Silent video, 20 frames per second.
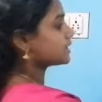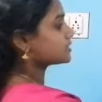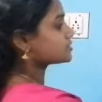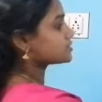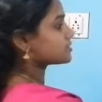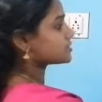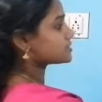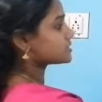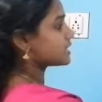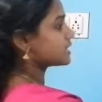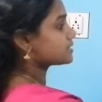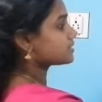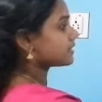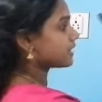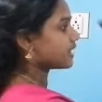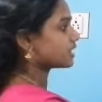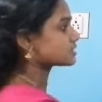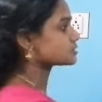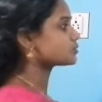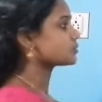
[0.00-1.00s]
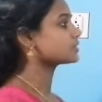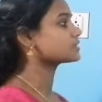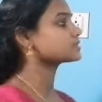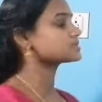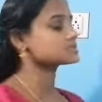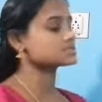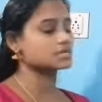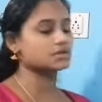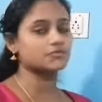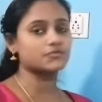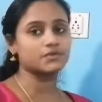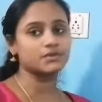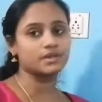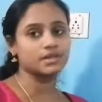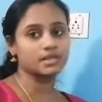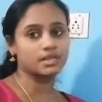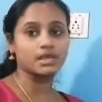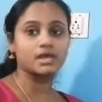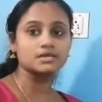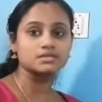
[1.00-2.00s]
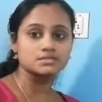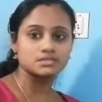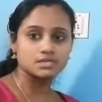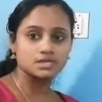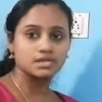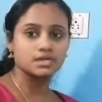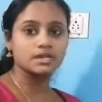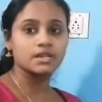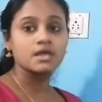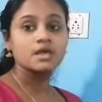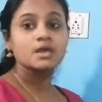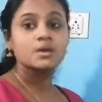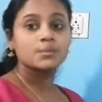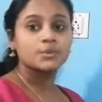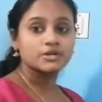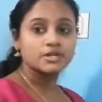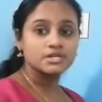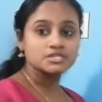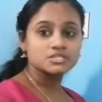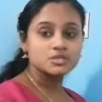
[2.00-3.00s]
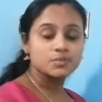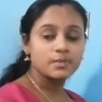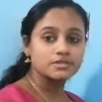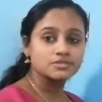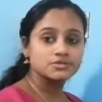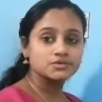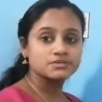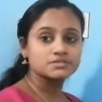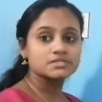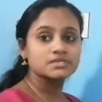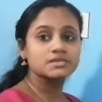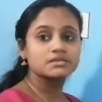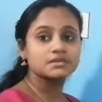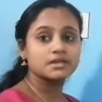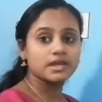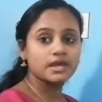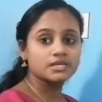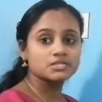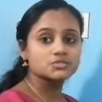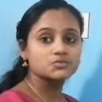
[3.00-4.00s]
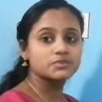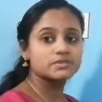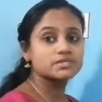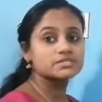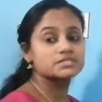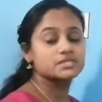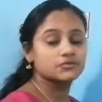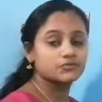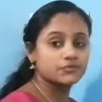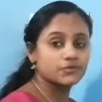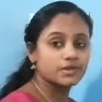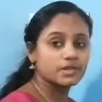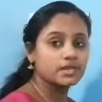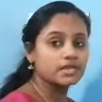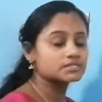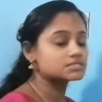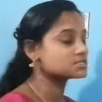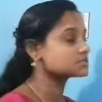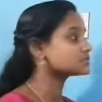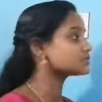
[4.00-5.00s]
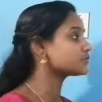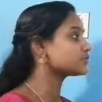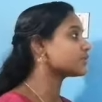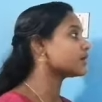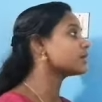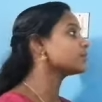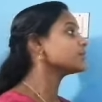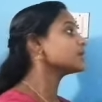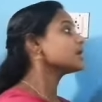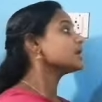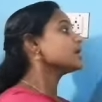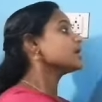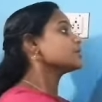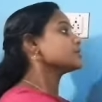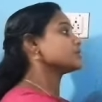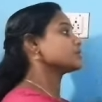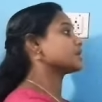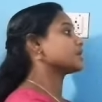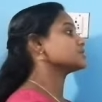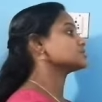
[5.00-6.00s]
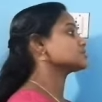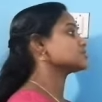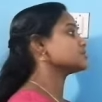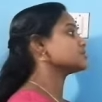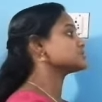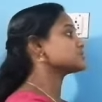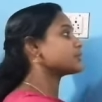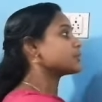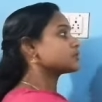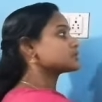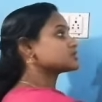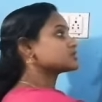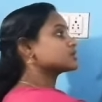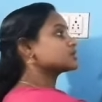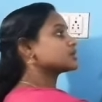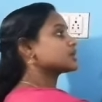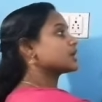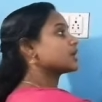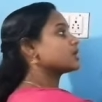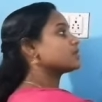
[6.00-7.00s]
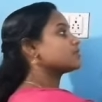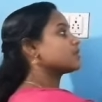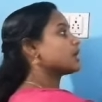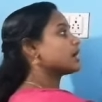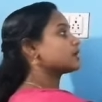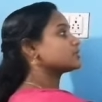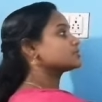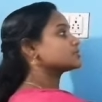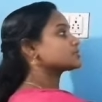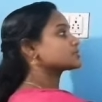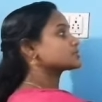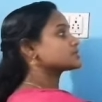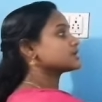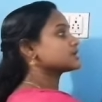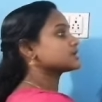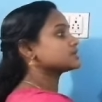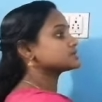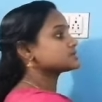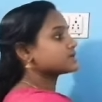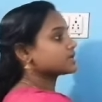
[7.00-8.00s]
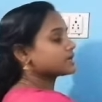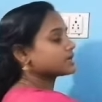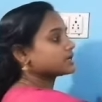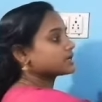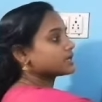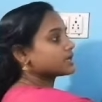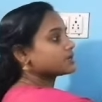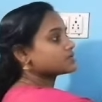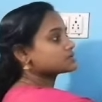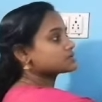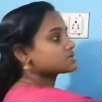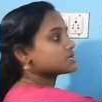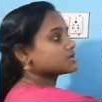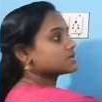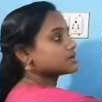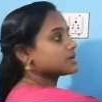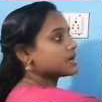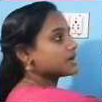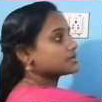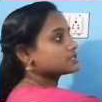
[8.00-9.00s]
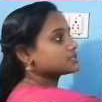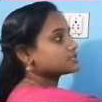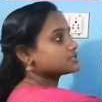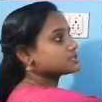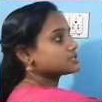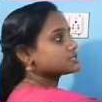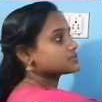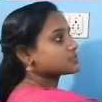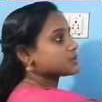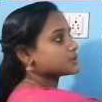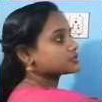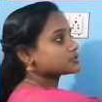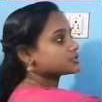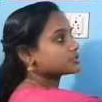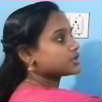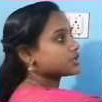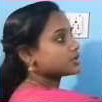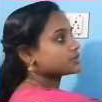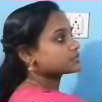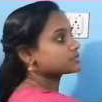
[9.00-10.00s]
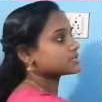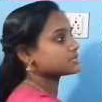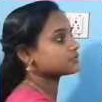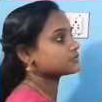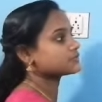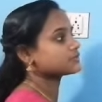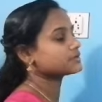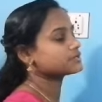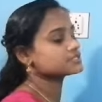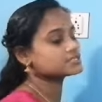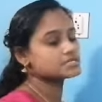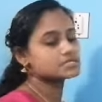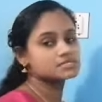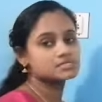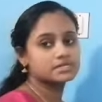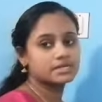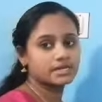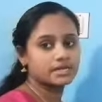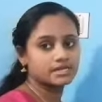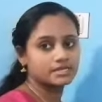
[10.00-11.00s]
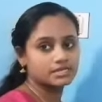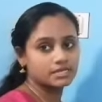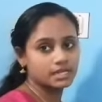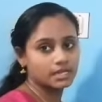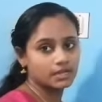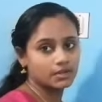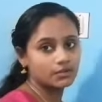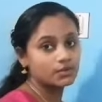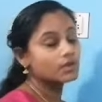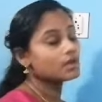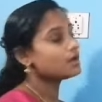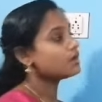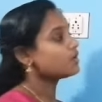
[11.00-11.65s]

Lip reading: hydroxide react with the sulfuric acid. Potassium hydroxide react with the sulfuric acid to form. Potassium is a positive, hydroxide is negative, hydrogen is positive, sulfate is negative.